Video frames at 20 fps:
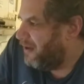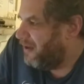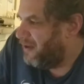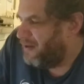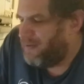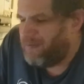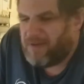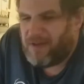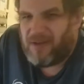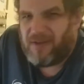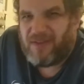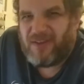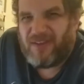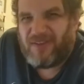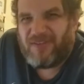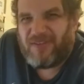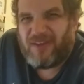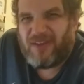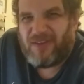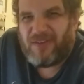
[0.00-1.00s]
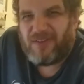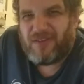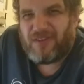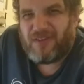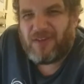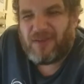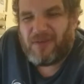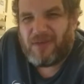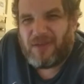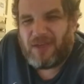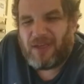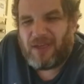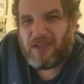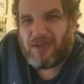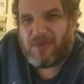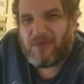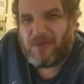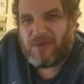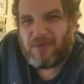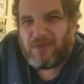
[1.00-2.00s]
And these days I don't think
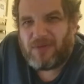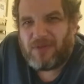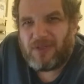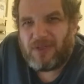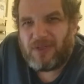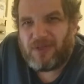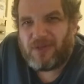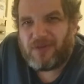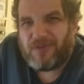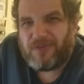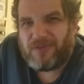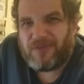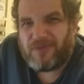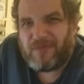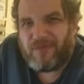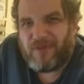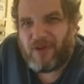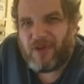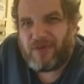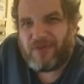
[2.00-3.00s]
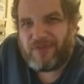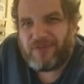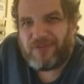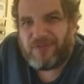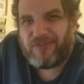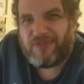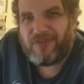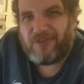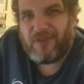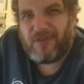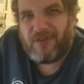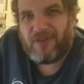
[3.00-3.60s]
anyone really calls it viruses.